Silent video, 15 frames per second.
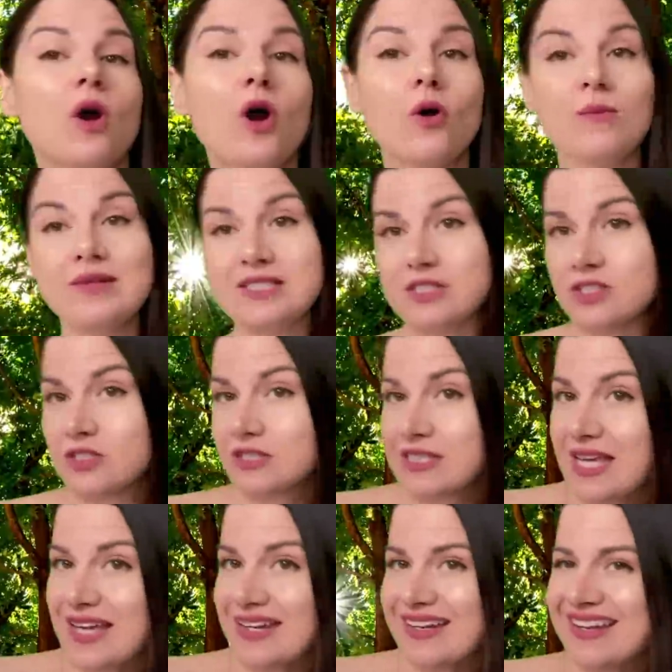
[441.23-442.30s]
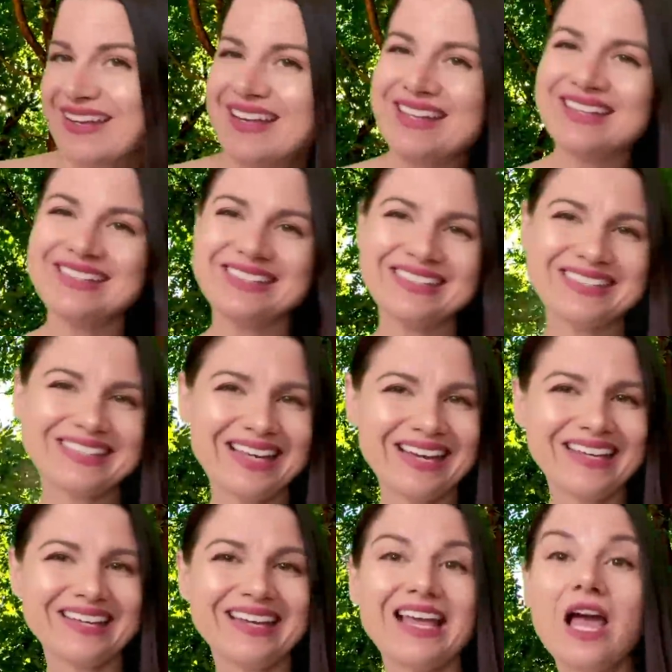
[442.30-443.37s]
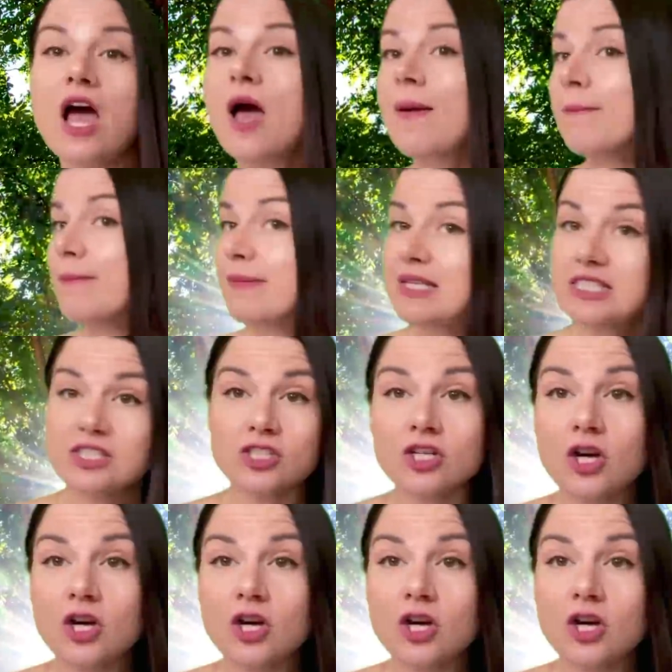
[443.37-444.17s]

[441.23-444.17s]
Oh, Mr. Sun, Sun, Mr.